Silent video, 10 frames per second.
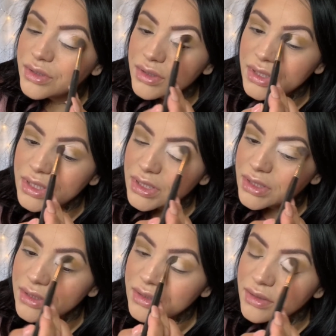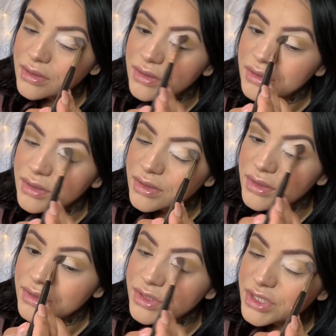Like, they're
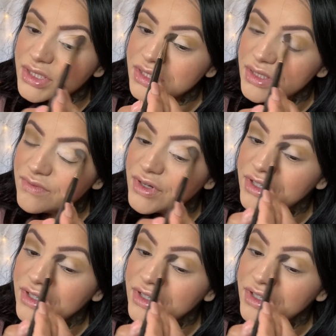just very